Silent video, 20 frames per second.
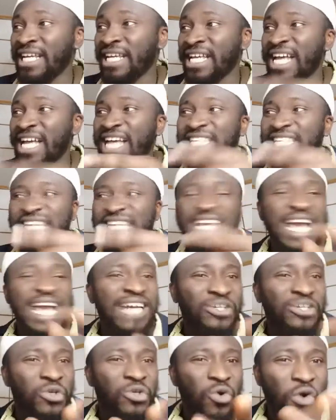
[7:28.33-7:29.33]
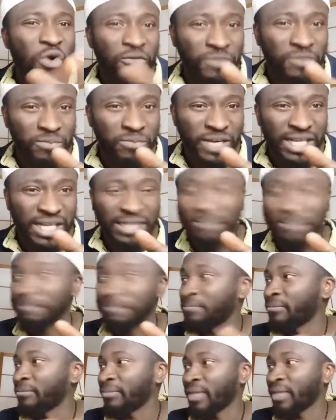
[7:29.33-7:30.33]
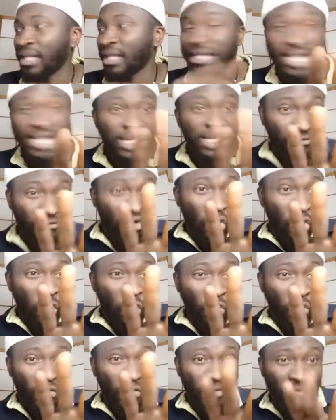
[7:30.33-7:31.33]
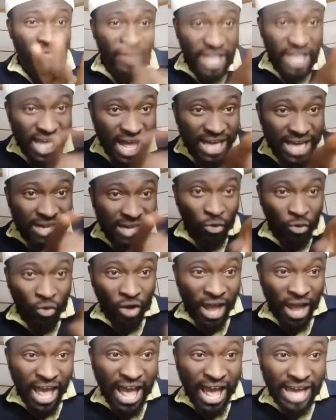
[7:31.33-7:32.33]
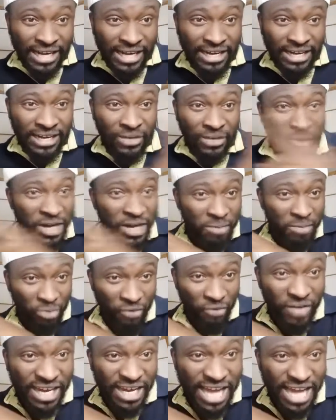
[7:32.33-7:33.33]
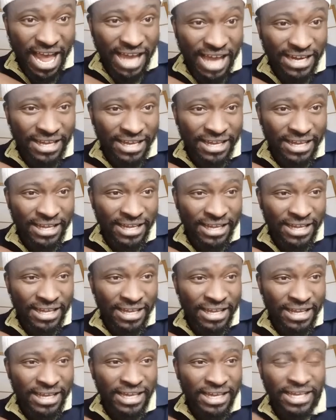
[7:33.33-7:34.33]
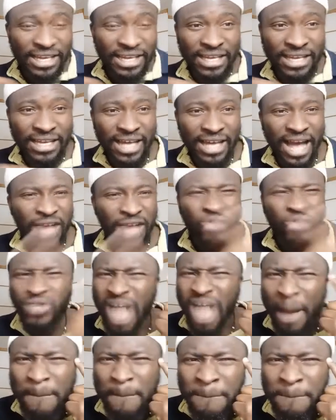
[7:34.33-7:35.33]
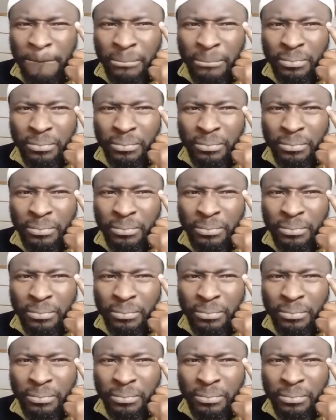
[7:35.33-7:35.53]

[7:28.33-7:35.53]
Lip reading: as he had no offspring. These four, they had the Quran when the prophet died. Are you dumb?